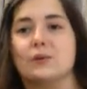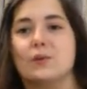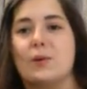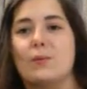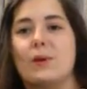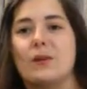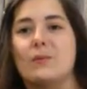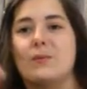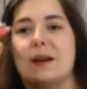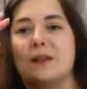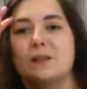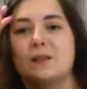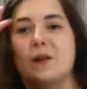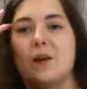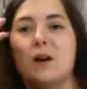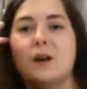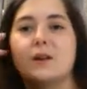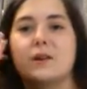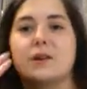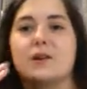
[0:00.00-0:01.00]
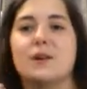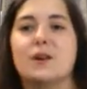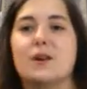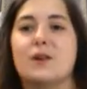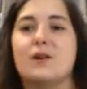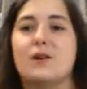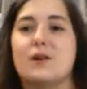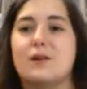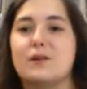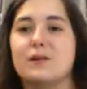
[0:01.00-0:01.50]
So with my daughter,
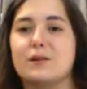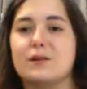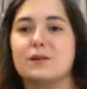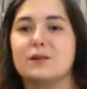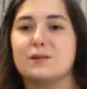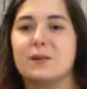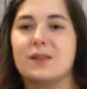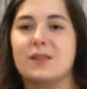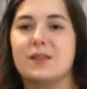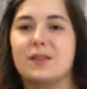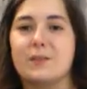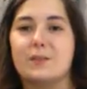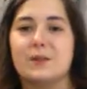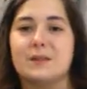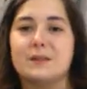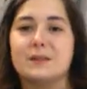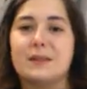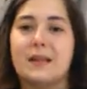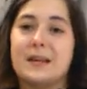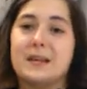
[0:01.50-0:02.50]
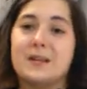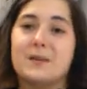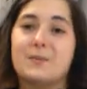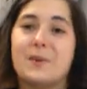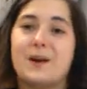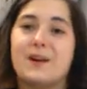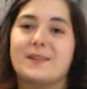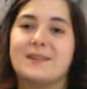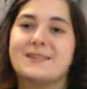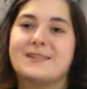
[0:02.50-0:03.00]
her nursery theme was
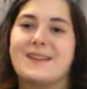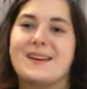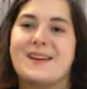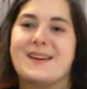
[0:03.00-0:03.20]
ladybugs.